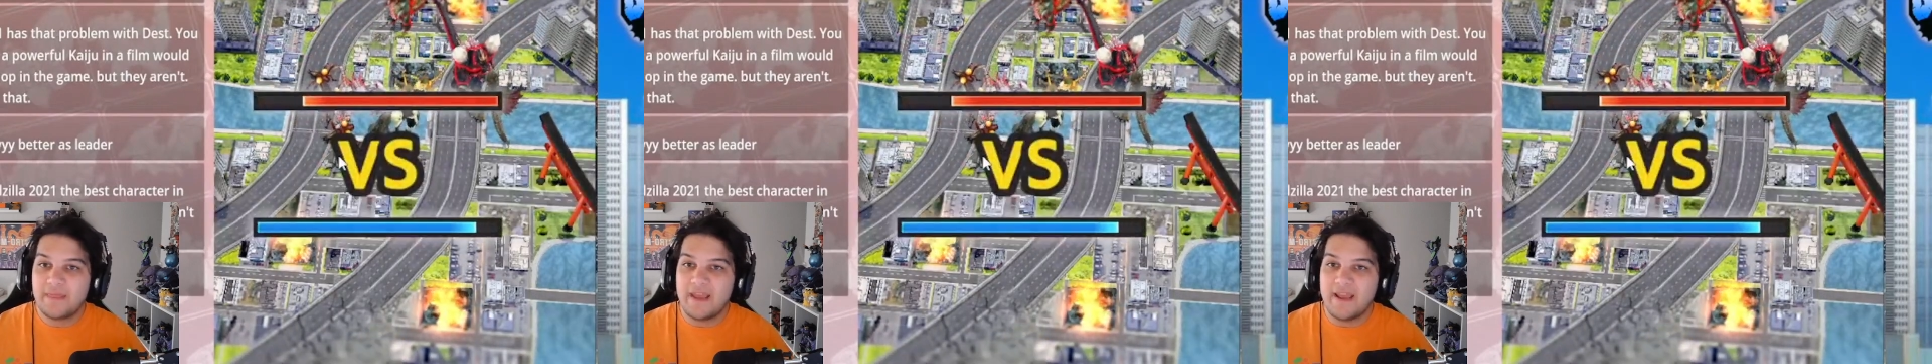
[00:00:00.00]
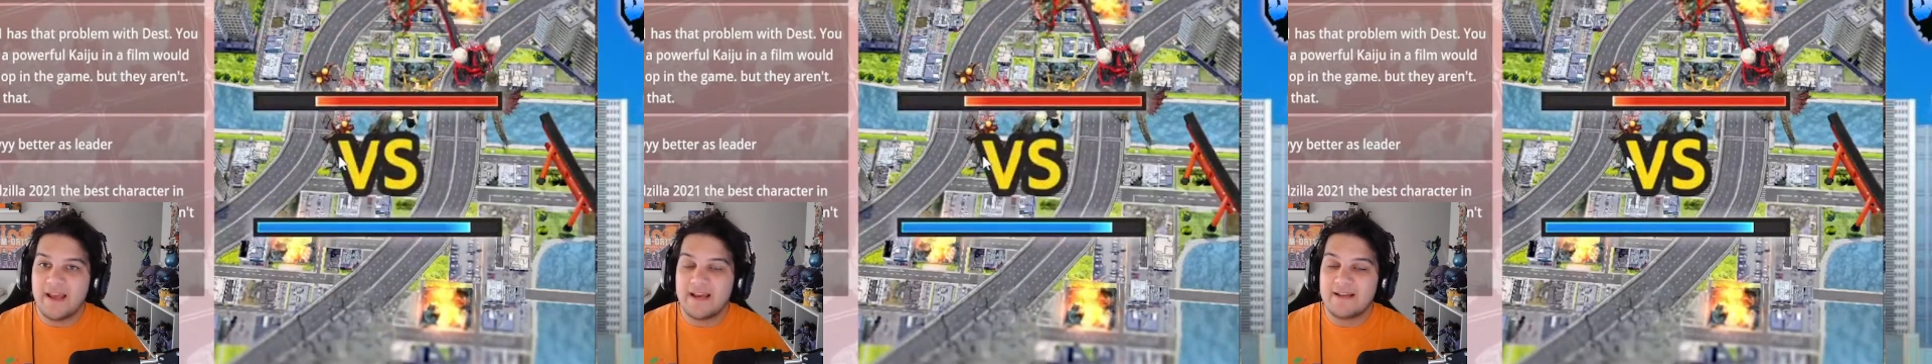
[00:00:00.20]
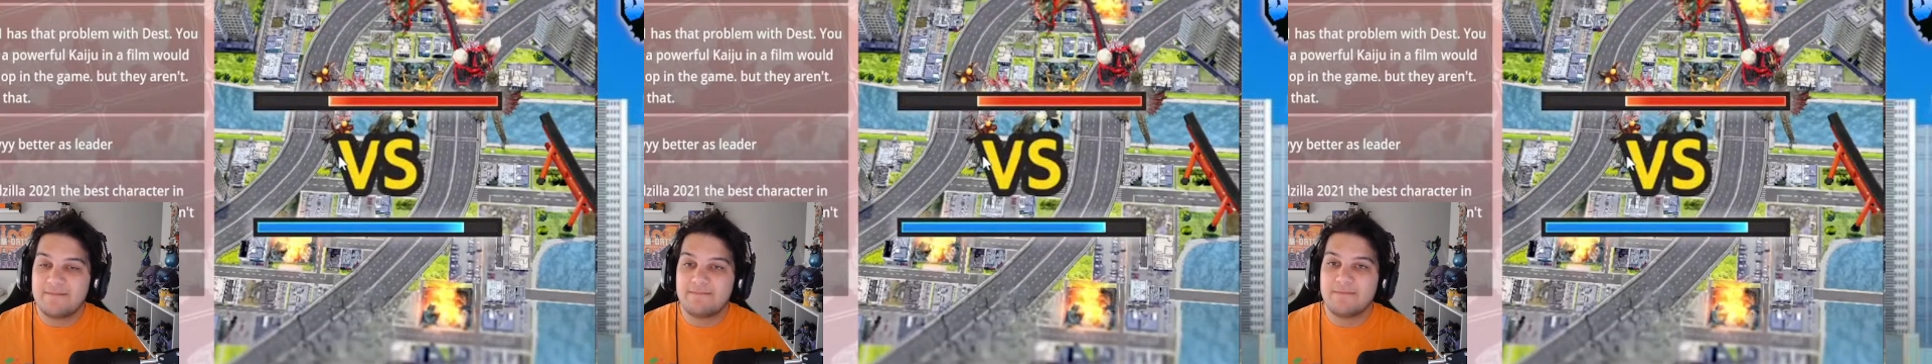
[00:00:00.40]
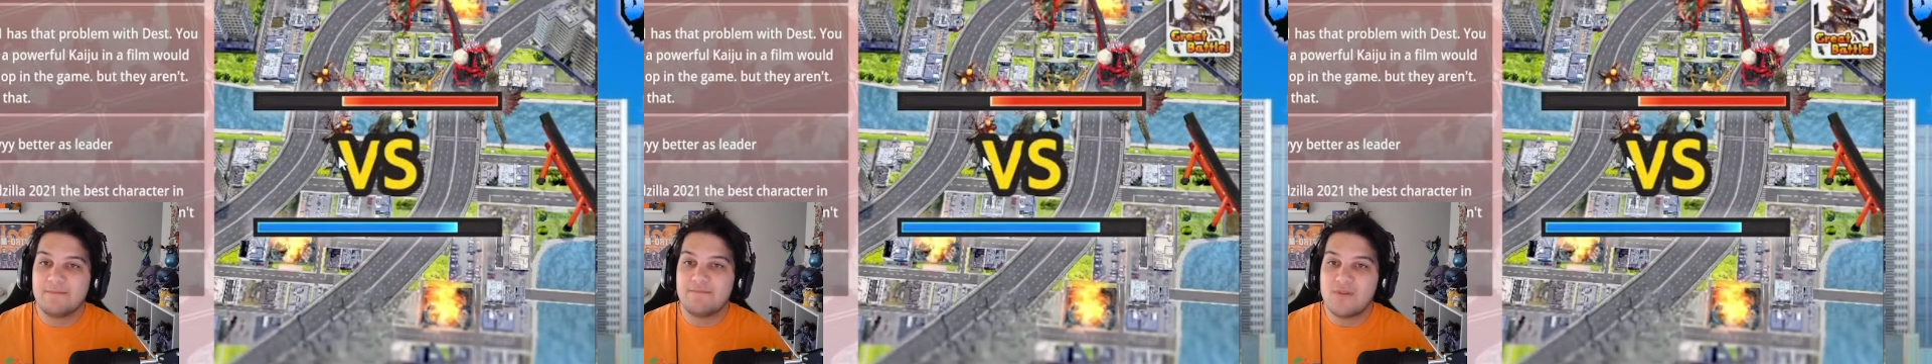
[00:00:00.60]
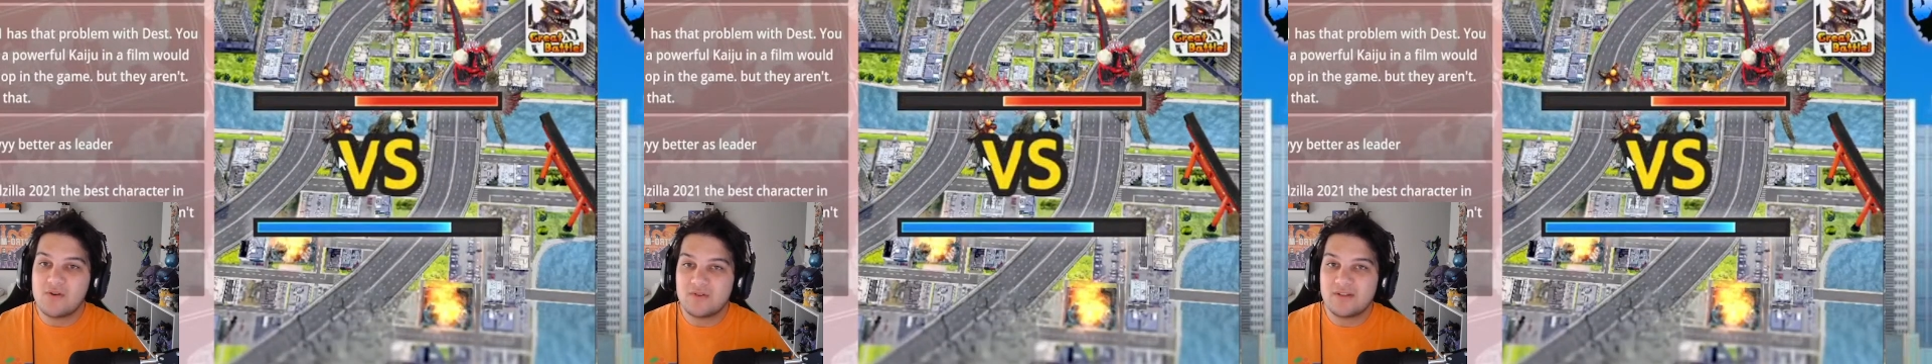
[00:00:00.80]
And
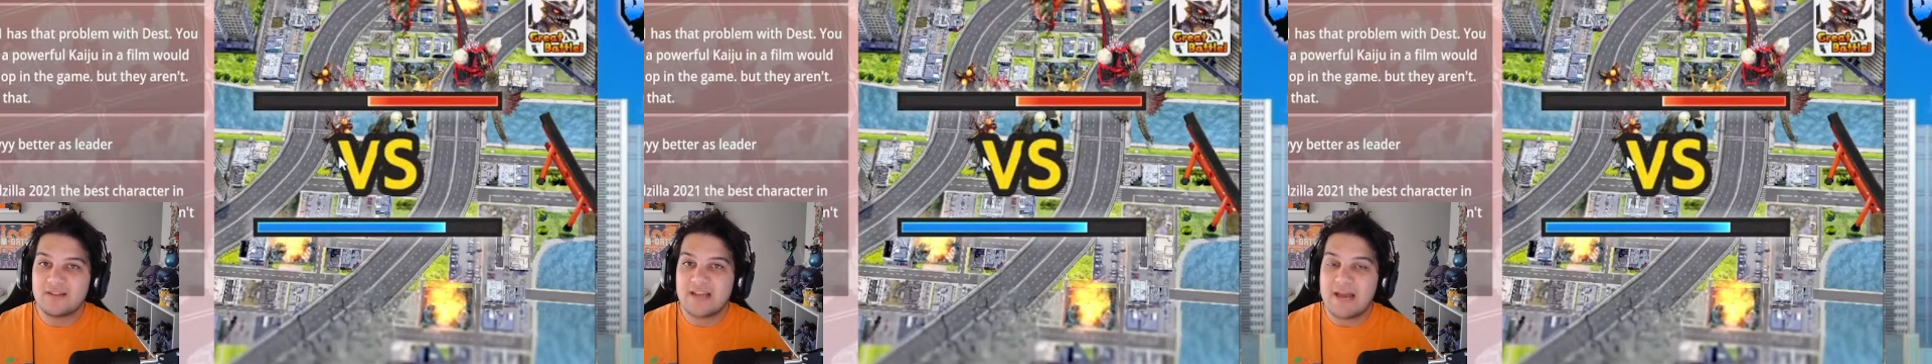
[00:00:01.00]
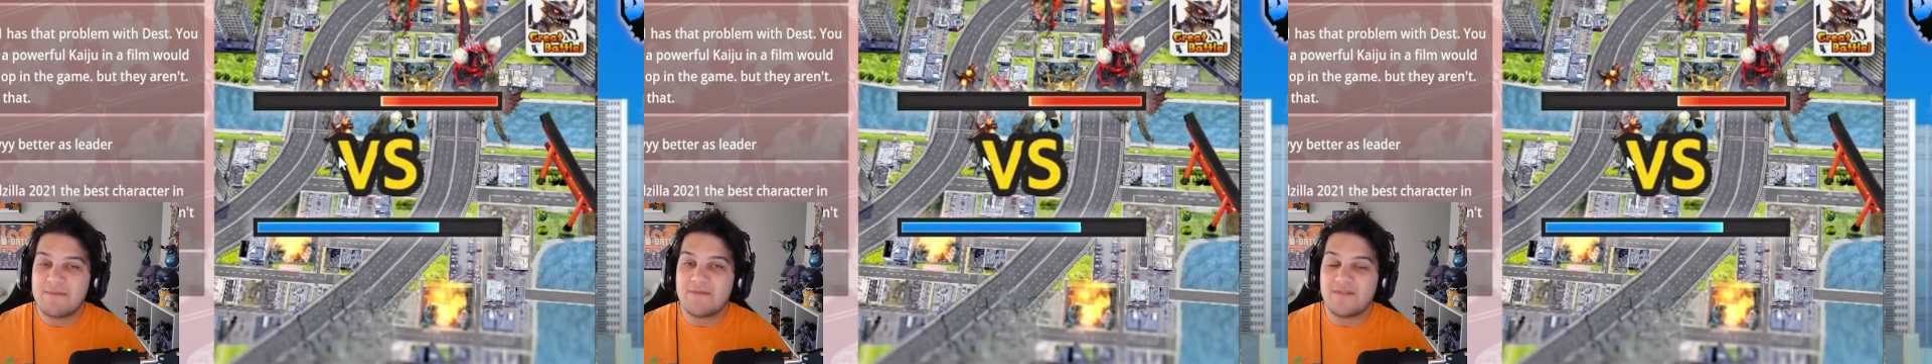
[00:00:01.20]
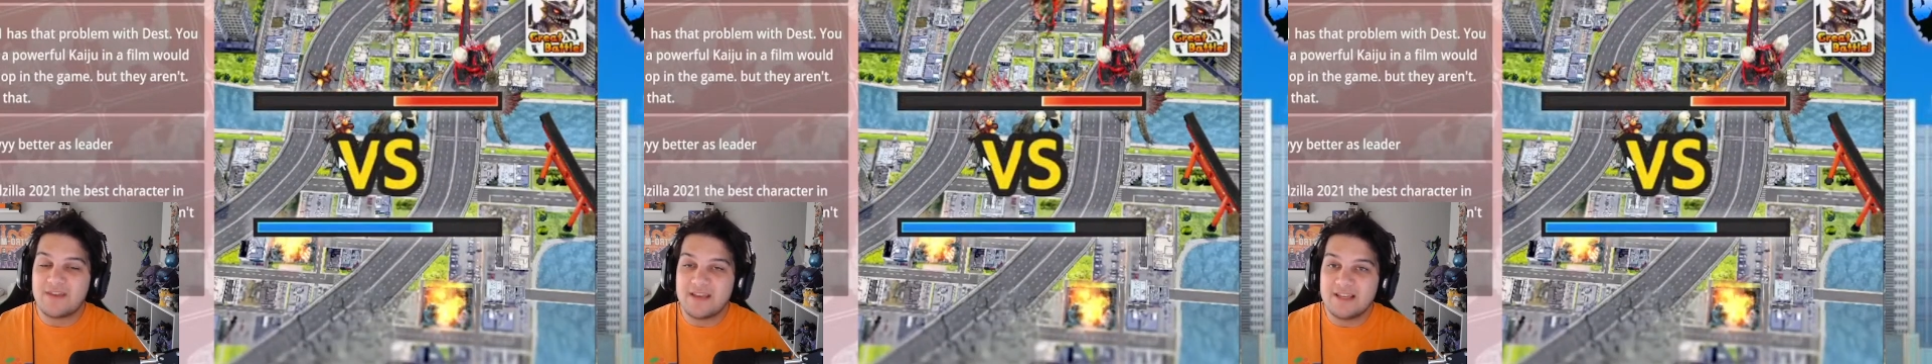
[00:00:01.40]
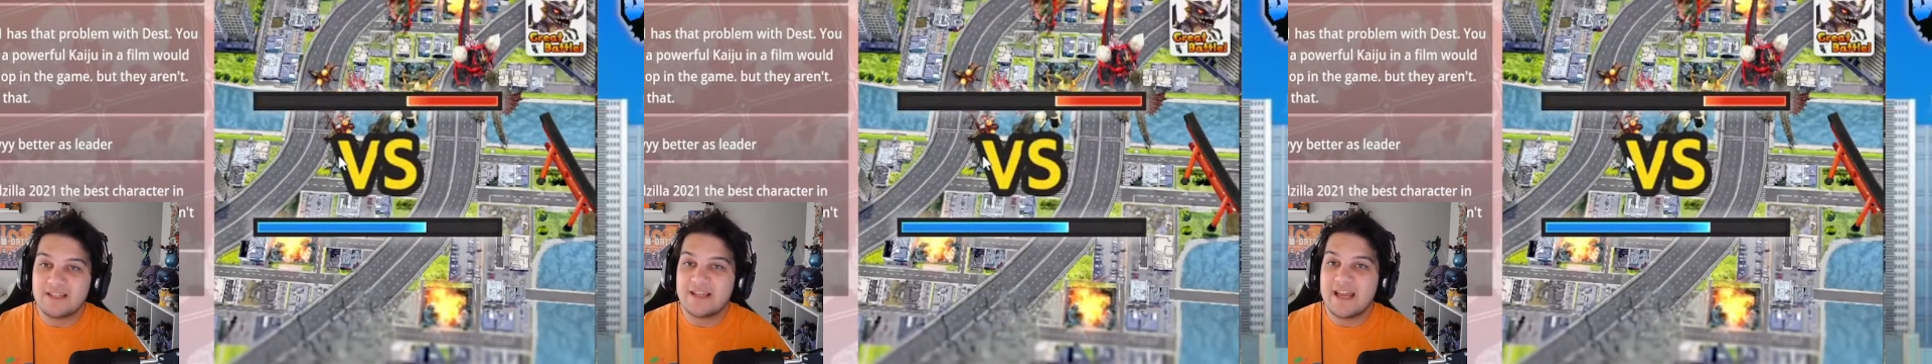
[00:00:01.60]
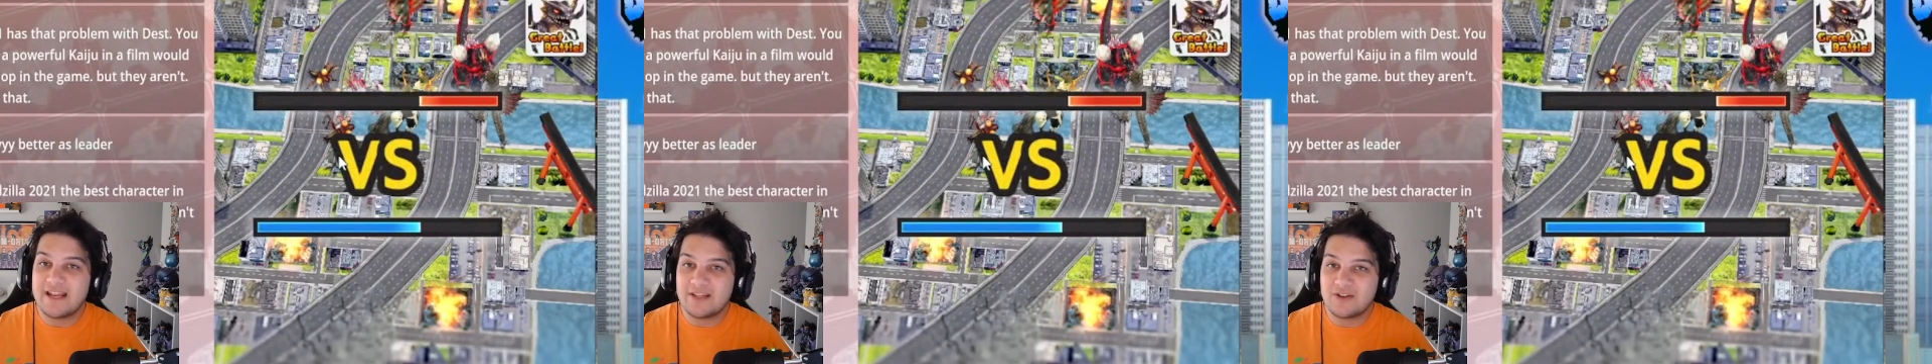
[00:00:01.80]
most of the time, if he's
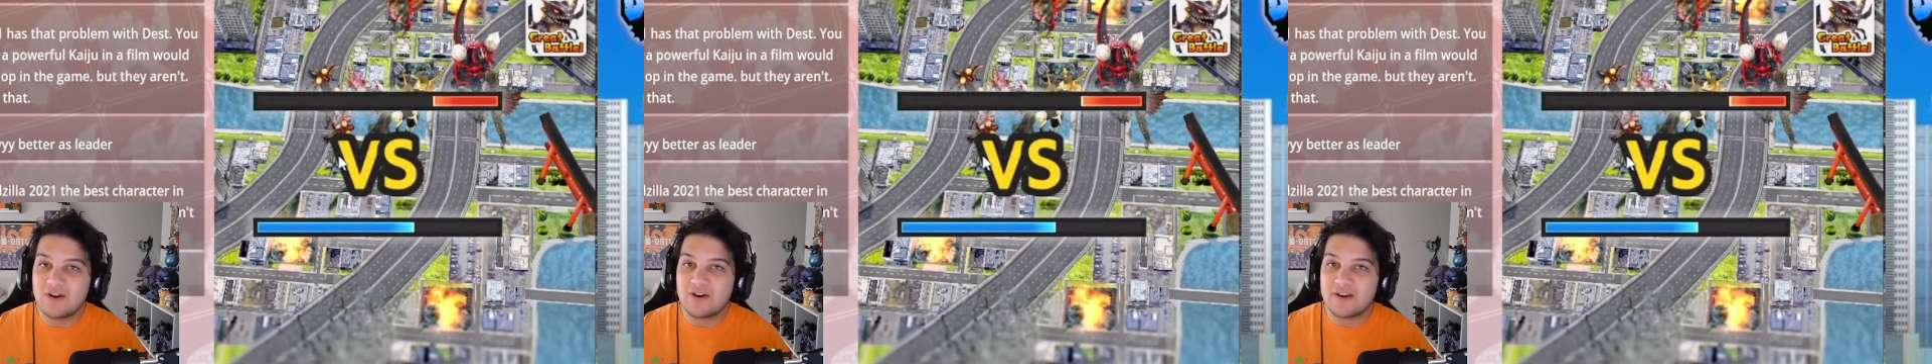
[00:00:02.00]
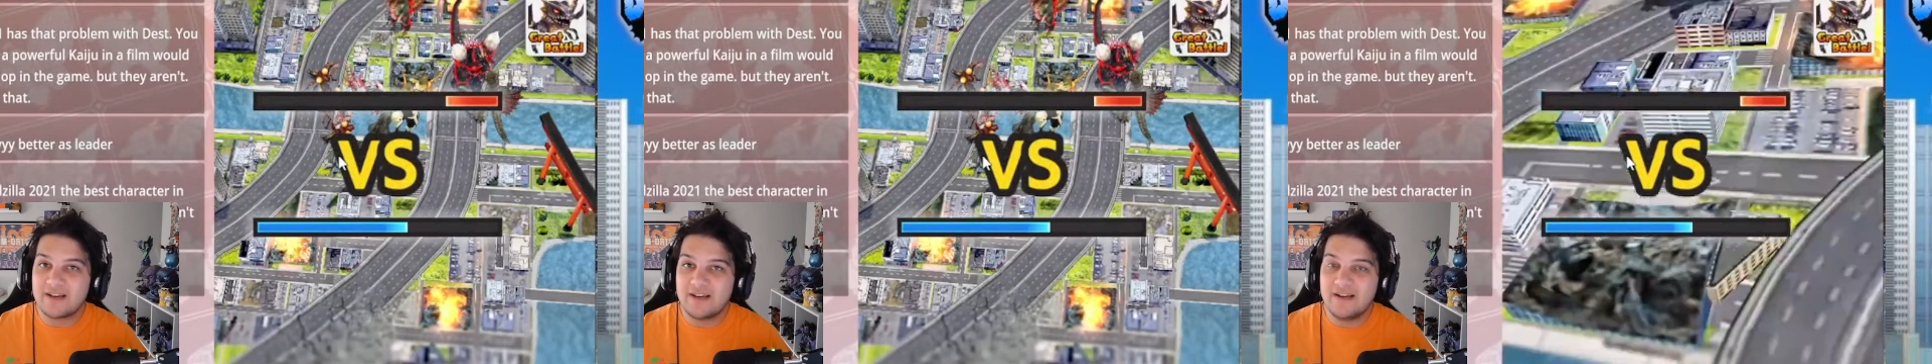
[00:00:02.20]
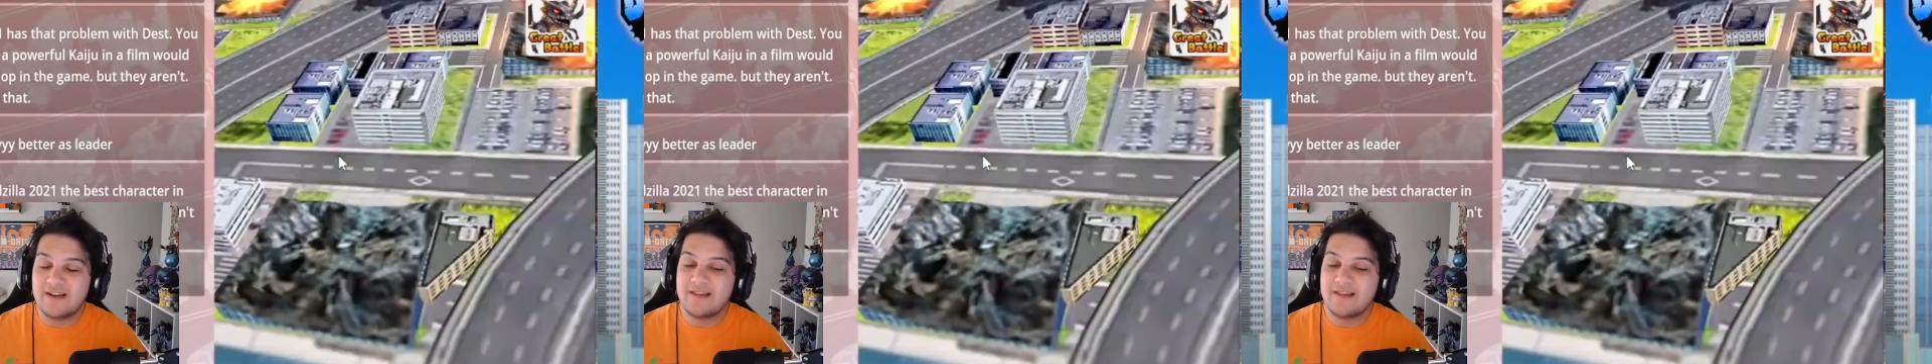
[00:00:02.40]
getting targeted